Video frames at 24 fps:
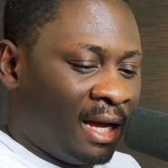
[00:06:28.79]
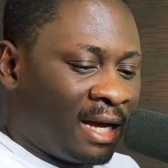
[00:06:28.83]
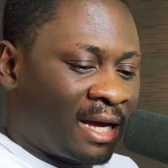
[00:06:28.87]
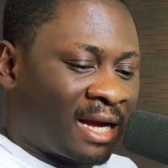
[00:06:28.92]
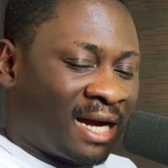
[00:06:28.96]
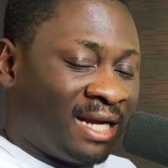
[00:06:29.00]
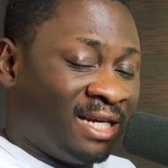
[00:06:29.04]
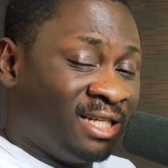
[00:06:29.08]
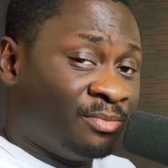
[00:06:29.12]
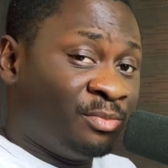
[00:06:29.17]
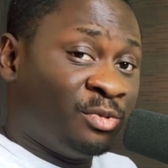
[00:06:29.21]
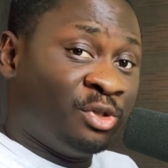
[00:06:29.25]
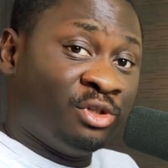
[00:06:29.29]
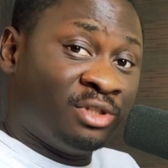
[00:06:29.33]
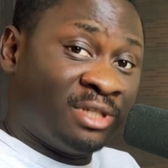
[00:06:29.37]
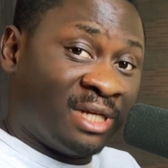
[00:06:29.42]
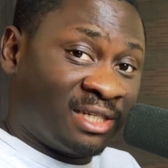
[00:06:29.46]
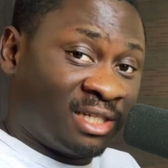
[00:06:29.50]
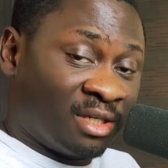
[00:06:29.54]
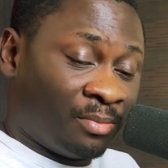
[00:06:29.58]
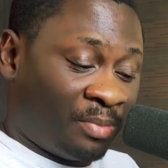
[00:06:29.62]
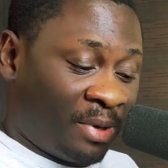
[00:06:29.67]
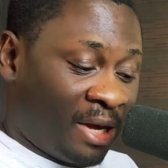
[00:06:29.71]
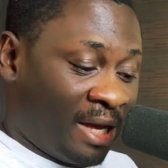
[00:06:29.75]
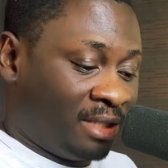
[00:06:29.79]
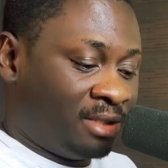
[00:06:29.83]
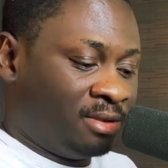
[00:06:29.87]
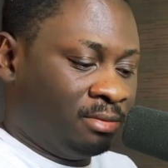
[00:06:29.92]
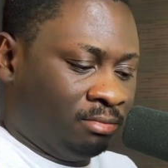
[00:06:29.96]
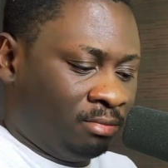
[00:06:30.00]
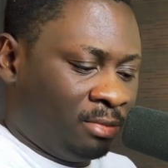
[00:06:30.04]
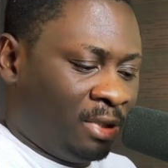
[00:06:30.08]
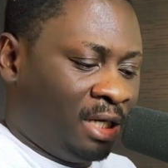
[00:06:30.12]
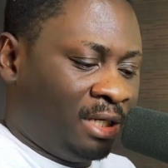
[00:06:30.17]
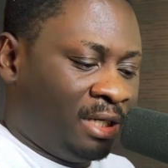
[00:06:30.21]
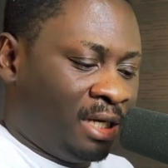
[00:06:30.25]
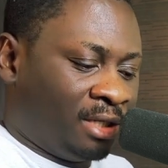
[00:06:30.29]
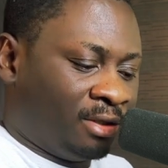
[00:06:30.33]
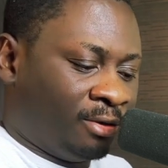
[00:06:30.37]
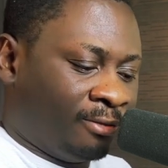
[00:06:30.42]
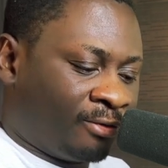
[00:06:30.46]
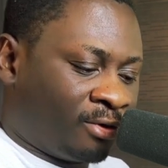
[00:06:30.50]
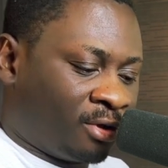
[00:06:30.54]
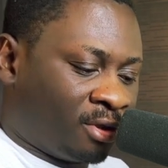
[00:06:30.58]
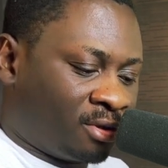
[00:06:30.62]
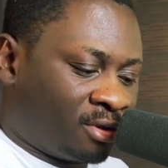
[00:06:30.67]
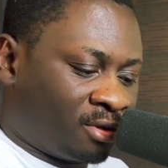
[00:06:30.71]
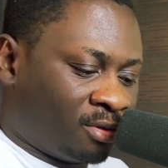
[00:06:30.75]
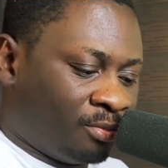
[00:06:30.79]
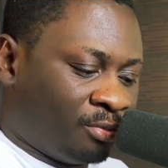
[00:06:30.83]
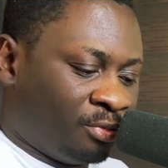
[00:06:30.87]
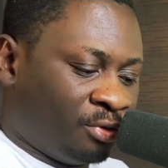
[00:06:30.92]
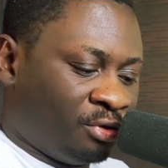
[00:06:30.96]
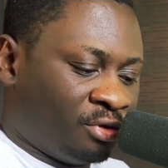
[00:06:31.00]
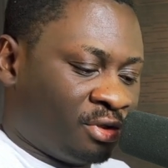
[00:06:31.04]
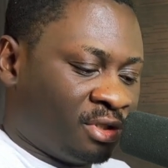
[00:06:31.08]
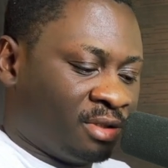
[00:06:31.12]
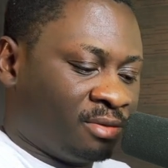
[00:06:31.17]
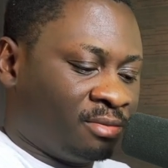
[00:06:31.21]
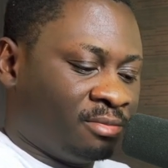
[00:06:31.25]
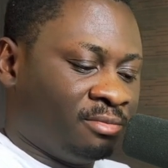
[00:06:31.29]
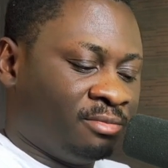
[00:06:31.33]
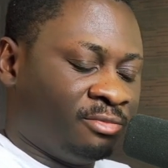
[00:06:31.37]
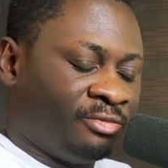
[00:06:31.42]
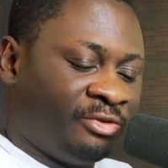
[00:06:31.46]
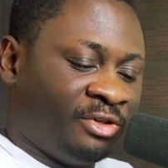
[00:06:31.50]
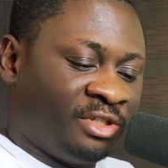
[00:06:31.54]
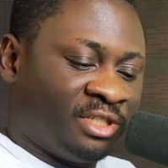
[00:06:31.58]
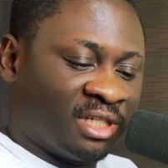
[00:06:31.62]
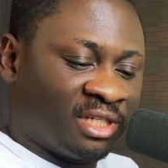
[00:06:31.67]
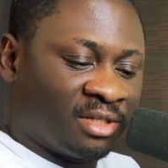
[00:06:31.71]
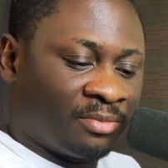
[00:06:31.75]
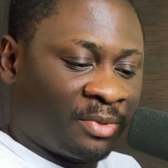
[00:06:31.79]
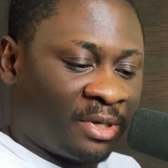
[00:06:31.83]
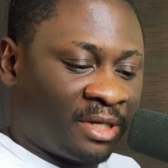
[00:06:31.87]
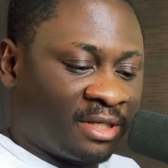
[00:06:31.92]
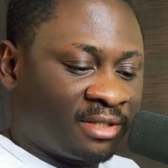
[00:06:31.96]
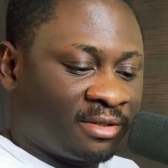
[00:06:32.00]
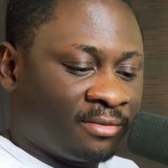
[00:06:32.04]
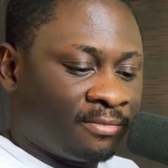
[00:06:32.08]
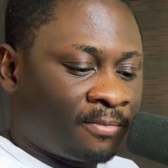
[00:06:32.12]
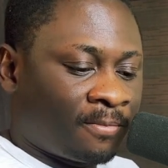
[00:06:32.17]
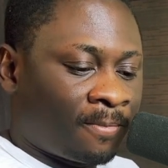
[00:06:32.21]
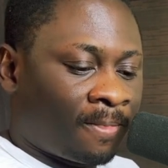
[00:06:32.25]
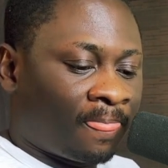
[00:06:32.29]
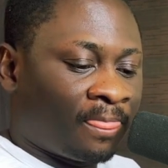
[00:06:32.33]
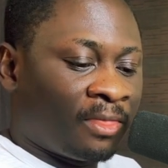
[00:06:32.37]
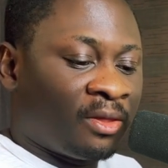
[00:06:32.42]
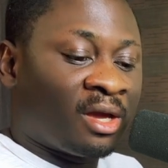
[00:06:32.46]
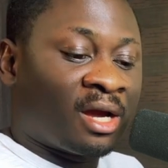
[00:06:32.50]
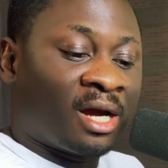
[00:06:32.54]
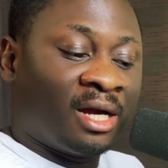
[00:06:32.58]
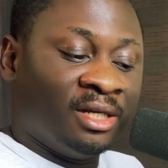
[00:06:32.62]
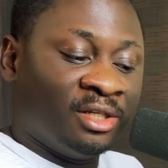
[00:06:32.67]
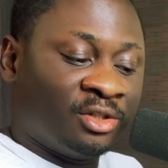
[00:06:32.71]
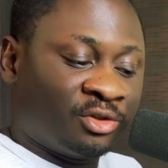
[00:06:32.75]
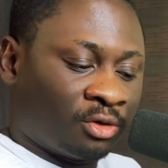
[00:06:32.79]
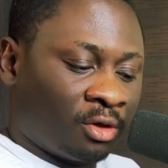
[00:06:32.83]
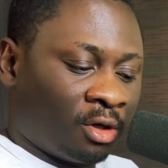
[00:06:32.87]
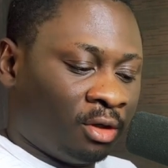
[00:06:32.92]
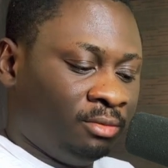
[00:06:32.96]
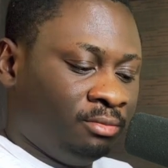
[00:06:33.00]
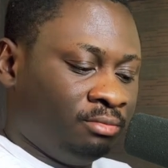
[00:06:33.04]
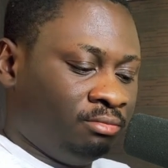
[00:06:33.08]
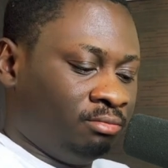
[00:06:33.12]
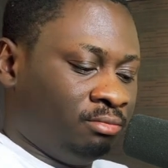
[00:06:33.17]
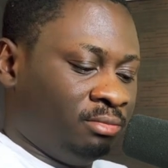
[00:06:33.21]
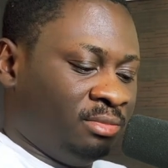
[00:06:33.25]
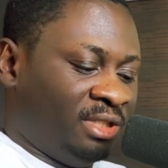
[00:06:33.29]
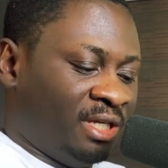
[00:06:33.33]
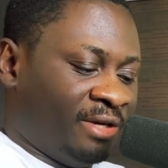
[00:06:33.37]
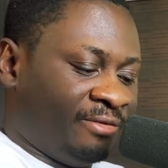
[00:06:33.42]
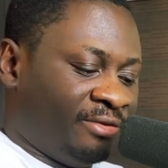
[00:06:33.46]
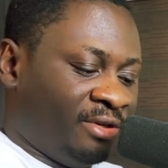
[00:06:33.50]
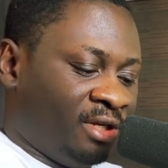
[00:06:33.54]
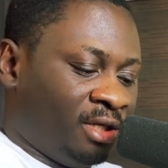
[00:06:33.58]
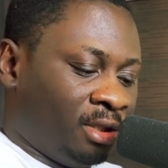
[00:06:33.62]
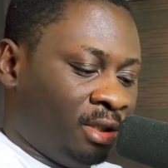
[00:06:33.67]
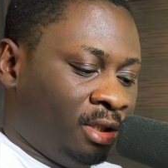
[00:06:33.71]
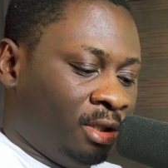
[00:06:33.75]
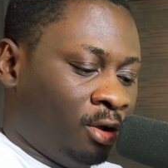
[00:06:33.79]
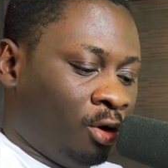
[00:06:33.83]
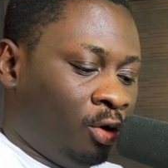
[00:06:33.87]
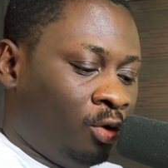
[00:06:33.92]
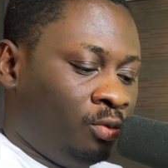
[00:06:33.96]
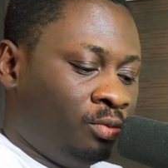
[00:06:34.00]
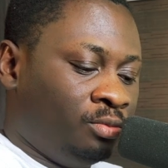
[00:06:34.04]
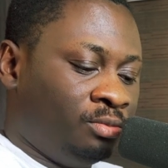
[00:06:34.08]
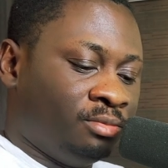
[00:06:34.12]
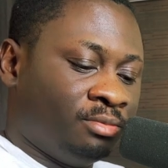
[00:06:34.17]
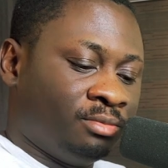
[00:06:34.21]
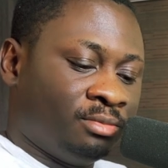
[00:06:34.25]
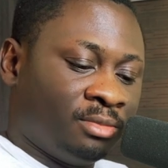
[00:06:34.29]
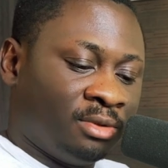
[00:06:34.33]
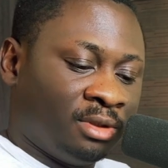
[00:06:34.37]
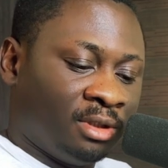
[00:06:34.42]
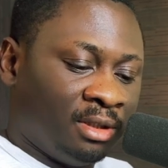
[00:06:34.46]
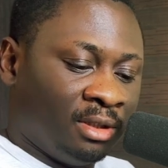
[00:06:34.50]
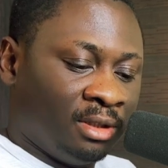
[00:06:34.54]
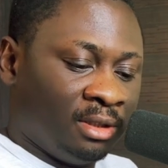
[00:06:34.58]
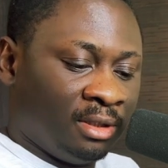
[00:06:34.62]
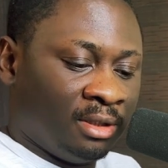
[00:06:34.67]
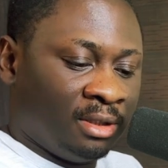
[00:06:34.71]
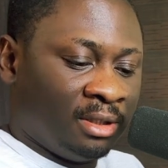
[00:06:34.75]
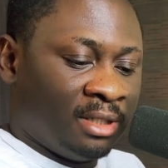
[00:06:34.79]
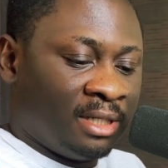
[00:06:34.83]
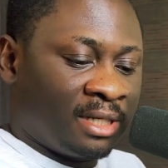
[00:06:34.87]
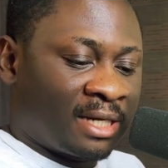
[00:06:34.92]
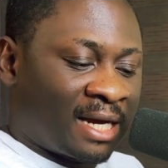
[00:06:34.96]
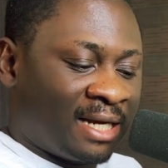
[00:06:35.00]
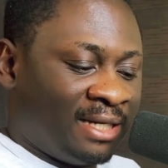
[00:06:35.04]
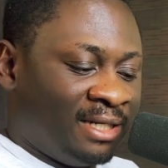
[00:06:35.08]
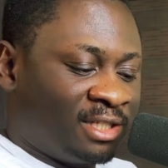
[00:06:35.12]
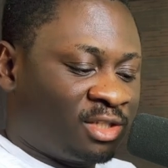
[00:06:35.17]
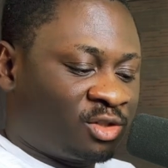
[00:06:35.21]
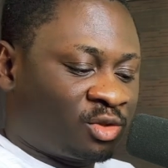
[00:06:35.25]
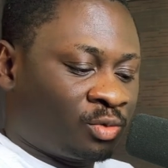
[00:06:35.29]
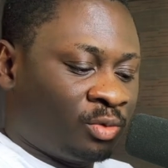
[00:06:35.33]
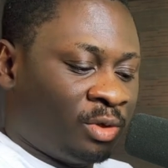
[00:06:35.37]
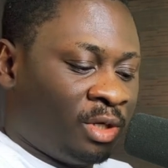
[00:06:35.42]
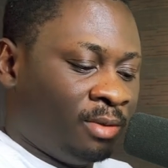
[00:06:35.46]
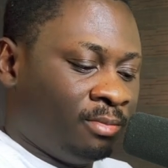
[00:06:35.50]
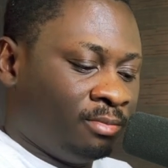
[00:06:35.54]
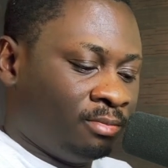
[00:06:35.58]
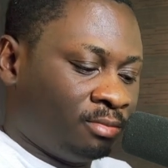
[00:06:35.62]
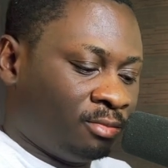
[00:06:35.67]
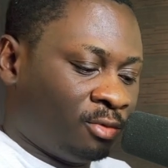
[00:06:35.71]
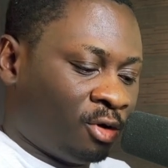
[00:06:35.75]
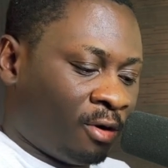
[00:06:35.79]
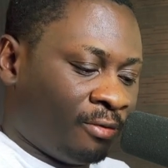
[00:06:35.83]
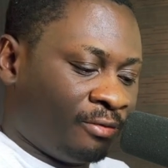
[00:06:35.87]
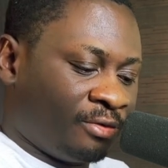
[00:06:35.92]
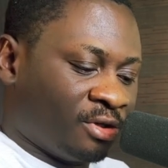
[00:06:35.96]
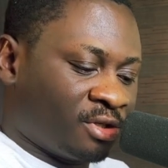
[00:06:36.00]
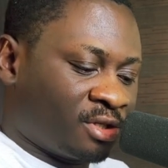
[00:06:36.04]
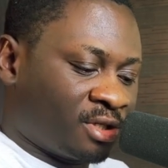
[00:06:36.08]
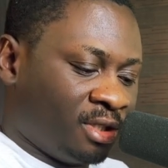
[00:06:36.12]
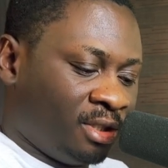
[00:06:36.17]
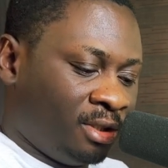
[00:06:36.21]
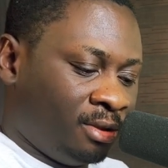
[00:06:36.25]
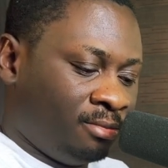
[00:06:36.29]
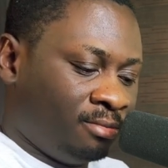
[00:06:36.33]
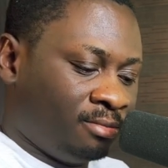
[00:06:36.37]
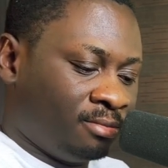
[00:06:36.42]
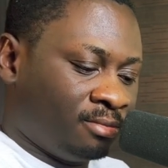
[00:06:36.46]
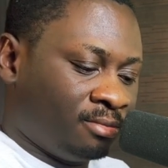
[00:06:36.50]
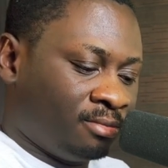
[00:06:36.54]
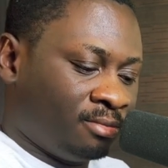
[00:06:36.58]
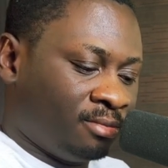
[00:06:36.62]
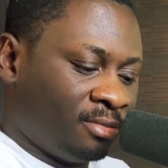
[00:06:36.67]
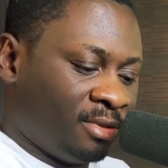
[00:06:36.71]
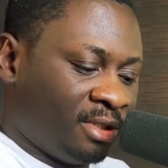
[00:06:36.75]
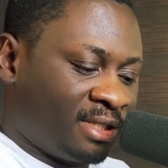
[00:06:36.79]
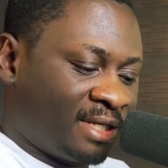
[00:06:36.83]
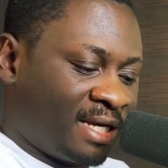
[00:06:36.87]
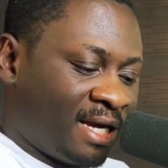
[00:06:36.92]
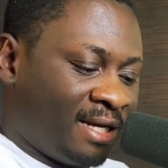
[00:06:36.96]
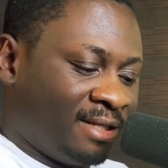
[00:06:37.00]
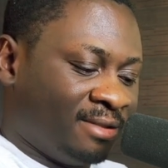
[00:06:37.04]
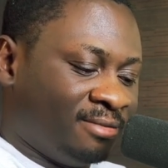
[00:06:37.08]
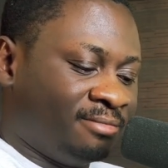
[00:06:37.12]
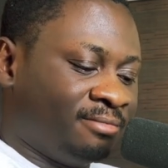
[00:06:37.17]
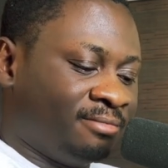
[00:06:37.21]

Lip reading: Can it be used as a pet? Yeah, of course. Some people use fish as a pet. Can it run? Definitely no. Can it swim? Obviously, it can.